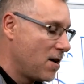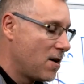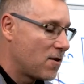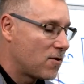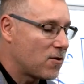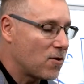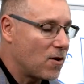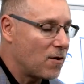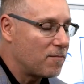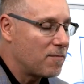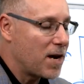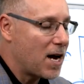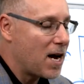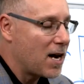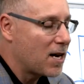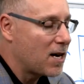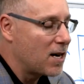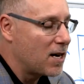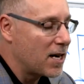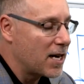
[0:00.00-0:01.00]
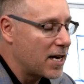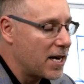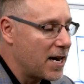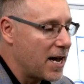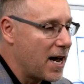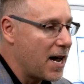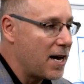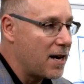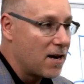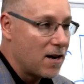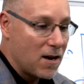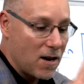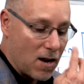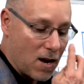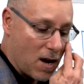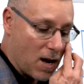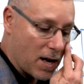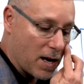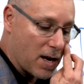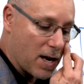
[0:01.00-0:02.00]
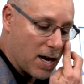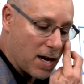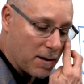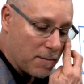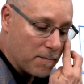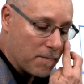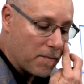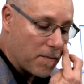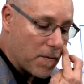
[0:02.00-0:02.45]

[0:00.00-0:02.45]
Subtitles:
So I'm not going to get hung up.